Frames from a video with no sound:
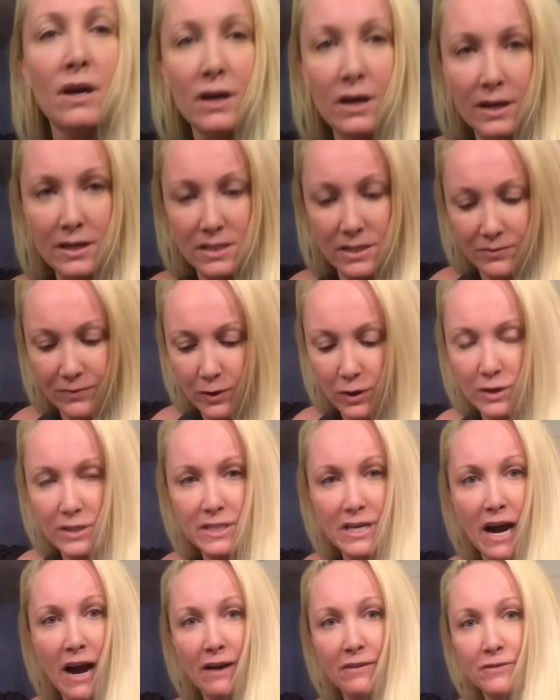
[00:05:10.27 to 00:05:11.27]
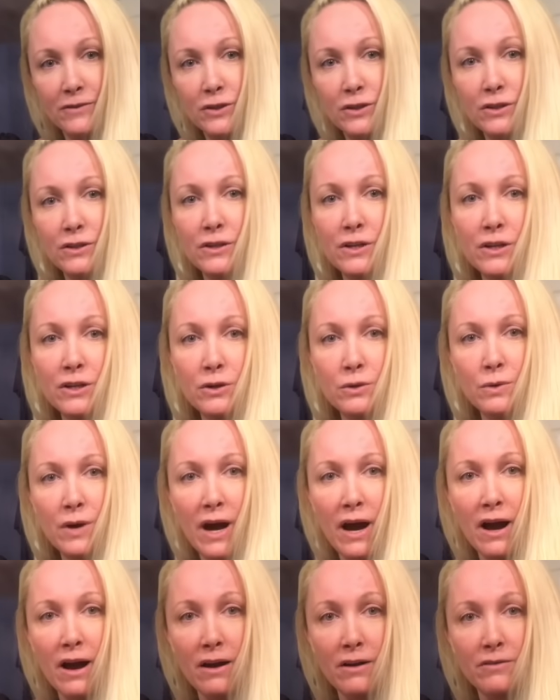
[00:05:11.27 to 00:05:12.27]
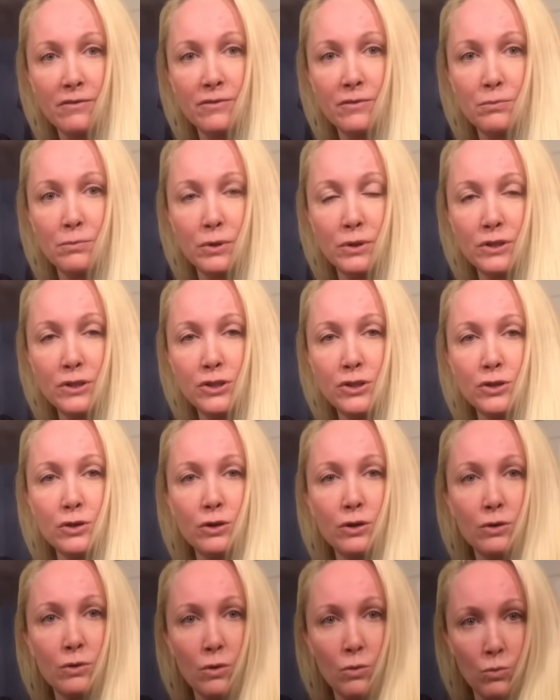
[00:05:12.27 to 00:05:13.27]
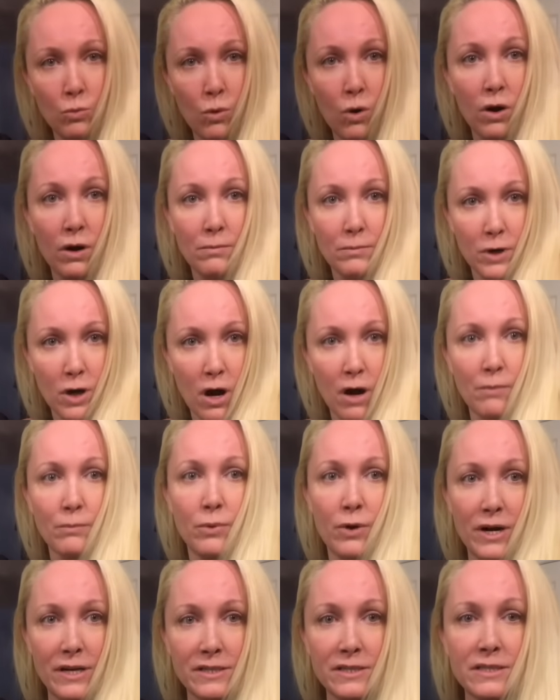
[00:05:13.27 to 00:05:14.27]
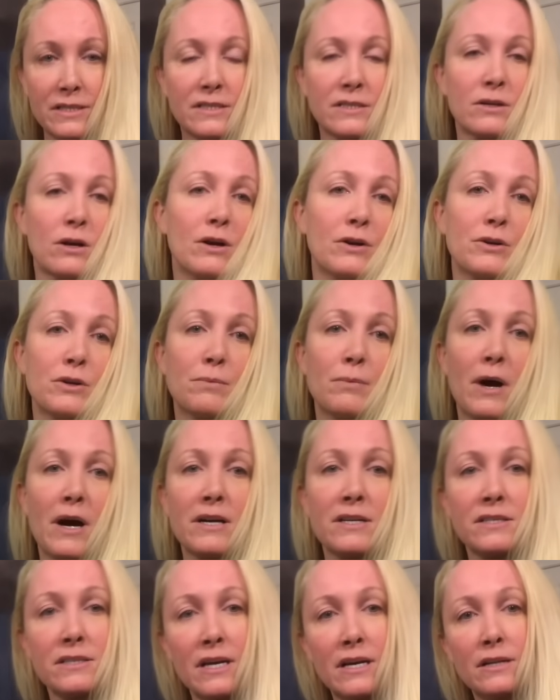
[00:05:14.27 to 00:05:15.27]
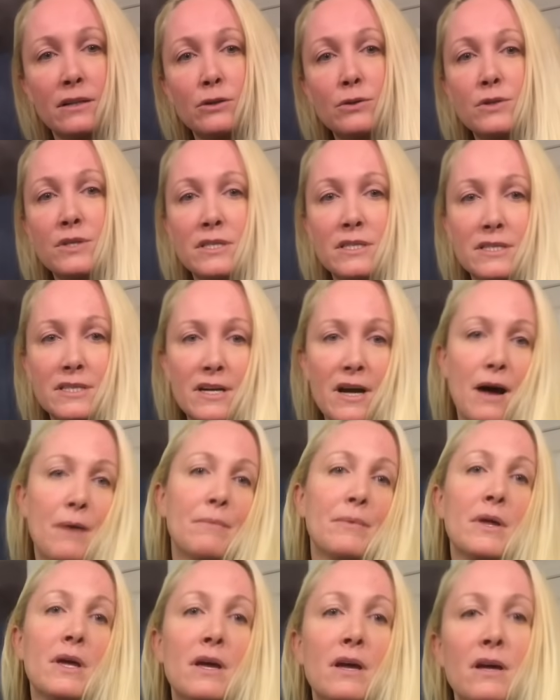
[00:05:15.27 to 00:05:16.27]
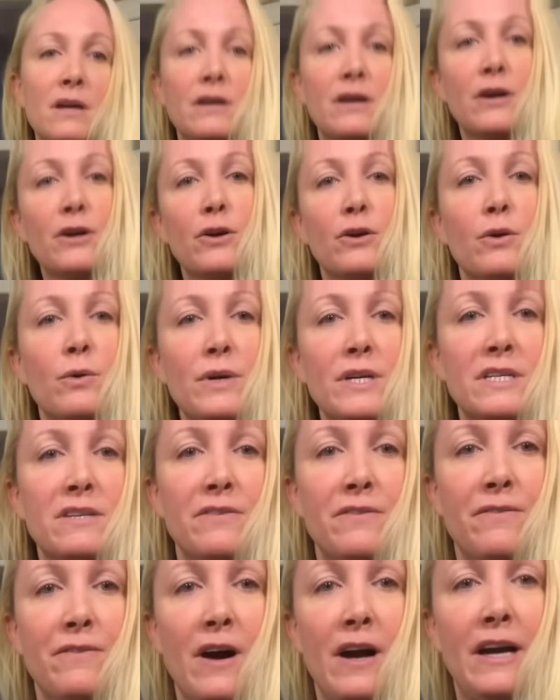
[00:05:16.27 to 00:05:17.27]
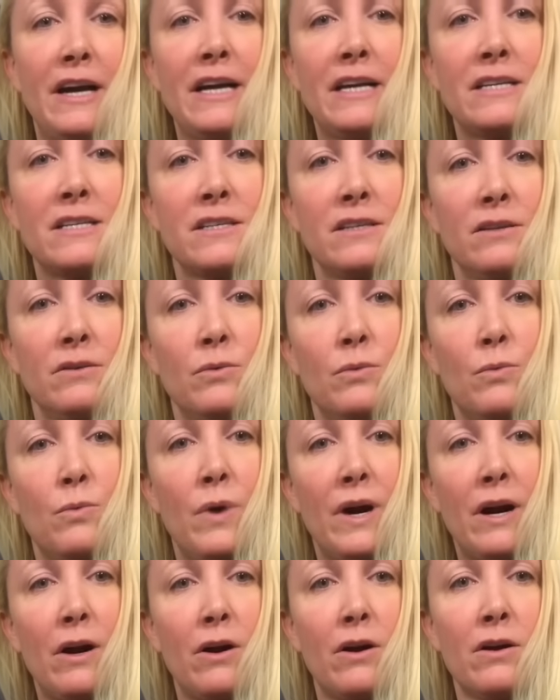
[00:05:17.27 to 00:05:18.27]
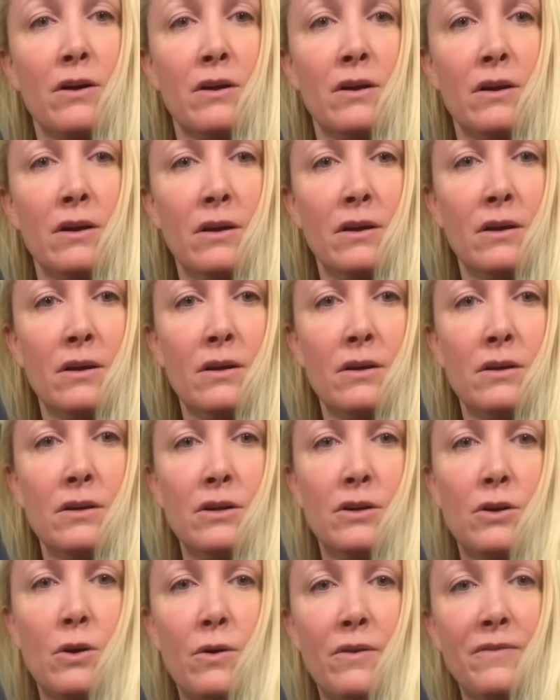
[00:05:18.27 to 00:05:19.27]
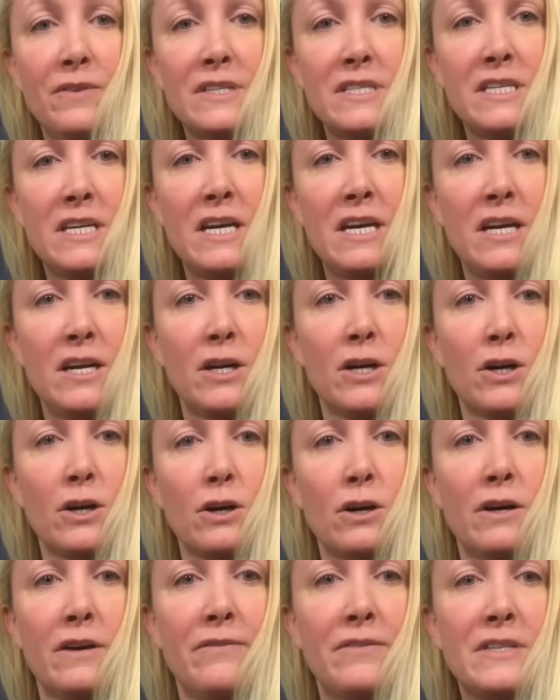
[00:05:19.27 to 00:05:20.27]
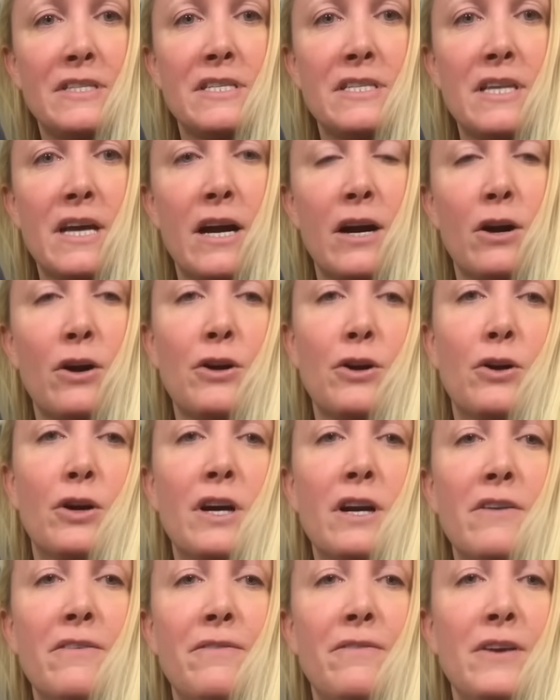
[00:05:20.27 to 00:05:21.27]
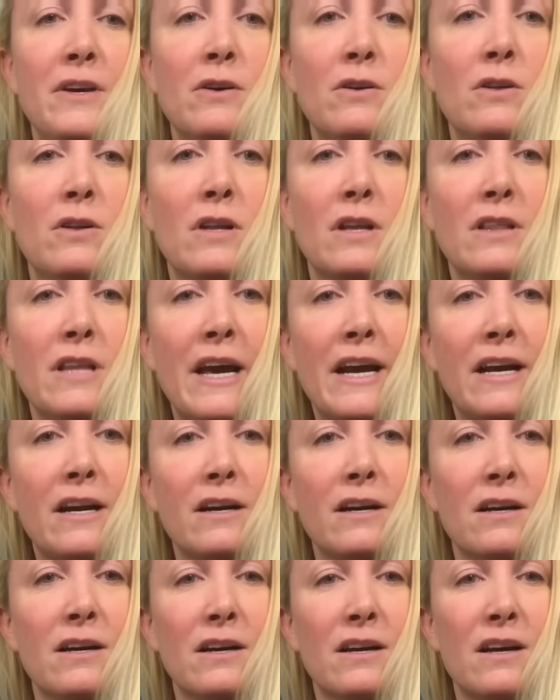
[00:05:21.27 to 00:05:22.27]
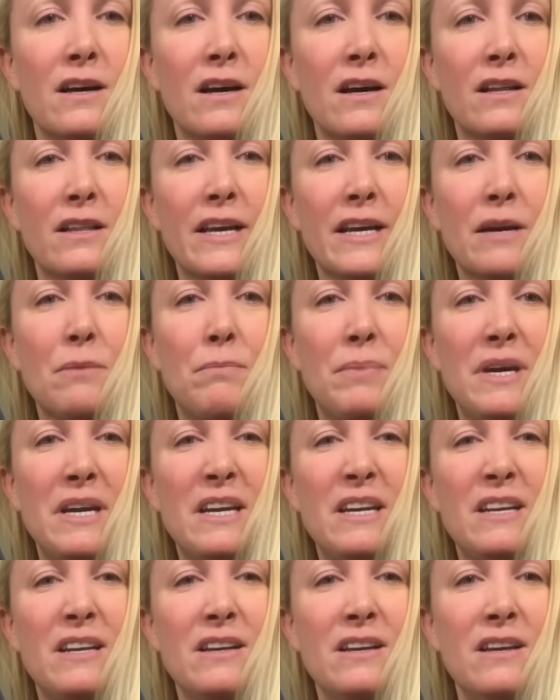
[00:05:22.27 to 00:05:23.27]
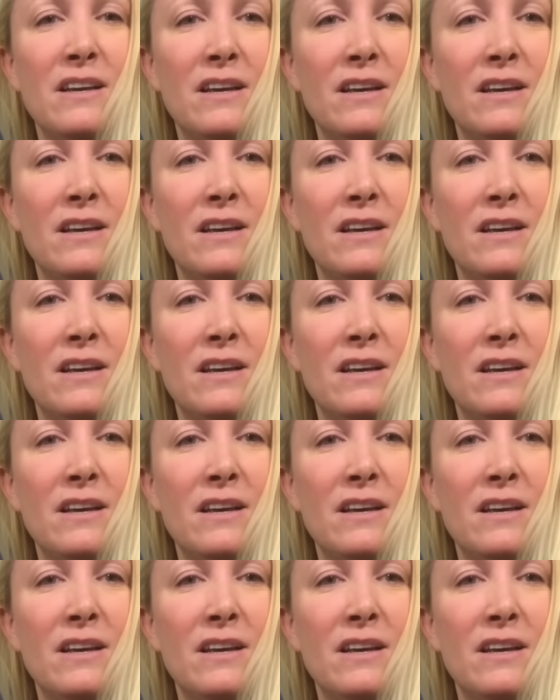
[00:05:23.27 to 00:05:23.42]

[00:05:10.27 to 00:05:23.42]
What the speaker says: is first, after you have put your warm compresses on your breast, that loosens it up. Now you're going to find where, you know, if it's here, if it's there, you're gonna feel like a pin,